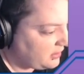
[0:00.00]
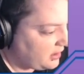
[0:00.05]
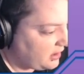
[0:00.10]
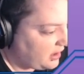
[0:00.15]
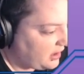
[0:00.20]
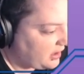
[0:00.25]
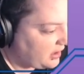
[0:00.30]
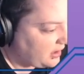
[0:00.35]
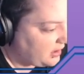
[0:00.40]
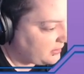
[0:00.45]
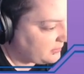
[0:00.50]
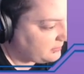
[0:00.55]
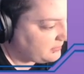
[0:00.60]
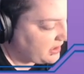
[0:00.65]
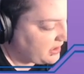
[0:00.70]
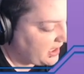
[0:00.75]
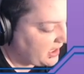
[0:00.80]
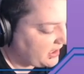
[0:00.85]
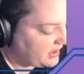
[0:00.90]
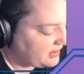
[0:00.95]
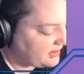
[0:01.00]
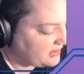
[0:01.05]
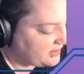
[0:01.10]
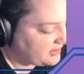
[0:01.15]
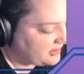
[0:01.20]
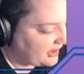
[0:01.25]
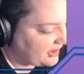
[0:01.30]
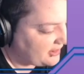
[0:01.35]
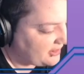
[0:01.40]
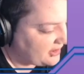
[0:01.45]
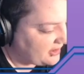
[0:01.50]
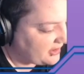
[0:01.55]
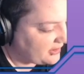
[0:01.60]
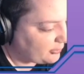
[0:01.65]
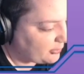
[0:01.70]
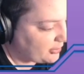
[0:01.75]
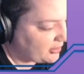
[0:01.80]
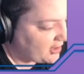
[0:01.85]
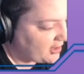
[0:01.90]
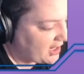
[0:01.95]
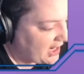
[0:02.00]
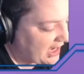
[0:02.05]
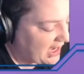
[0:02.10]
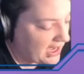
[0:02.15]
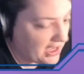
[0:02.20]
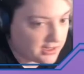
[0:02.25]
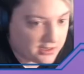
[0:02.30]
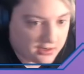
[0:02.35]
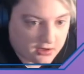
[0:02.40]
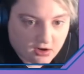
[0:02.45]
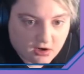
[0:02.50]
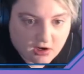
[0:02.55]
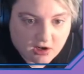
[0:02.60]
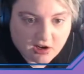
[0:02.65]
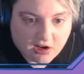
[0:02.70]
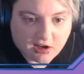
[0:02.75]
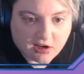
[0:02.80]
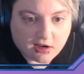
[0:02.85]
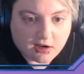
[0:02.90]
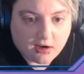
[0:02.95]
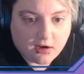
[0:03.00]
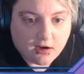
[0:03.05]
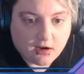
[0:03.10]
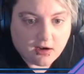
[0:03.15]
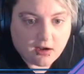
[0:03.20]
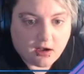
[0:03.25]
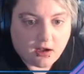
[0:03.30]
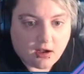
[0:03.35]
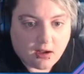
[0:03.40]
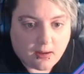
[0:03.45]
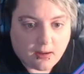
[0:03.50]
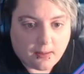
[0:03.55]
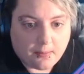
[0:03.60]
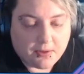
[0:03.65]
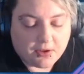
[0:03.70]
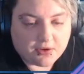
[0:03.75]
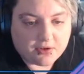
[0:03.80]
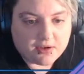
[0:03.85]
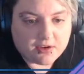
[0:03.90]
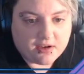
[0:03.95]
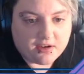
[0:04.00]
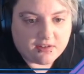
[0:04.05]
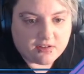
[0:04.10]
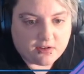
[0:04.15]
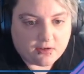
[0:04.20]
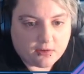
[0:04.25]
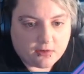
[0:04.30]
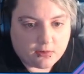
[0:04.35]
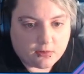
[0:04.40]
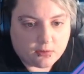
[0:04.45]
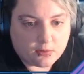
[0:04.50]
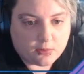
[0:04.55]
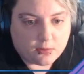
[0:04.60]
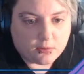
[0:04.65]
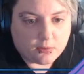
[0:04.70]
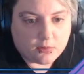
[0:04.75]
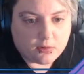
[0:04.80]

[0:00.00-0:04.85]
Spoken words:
And the second thing is we're going to add our ability to